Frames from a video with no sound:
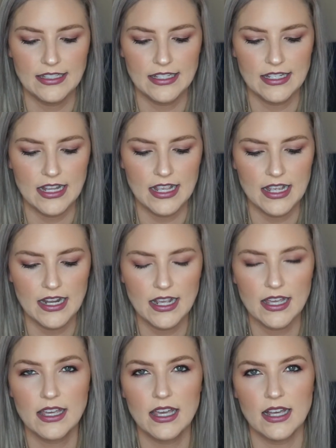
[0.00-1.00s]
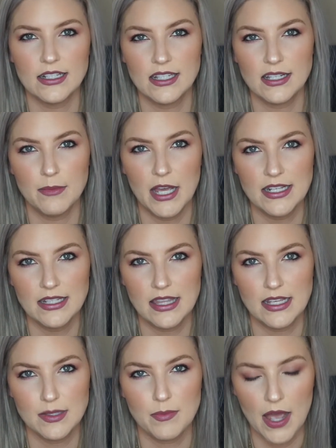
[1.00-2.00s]
did customize
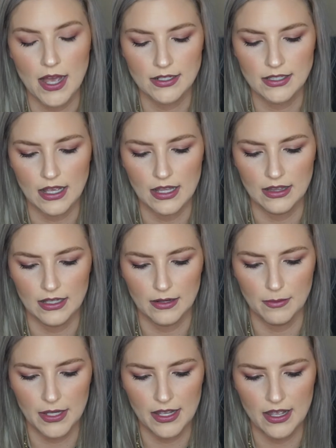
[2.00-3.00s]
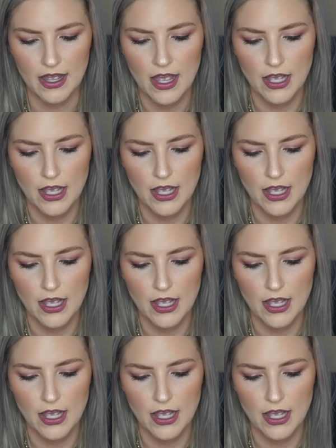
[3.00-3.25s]
this box a little bit.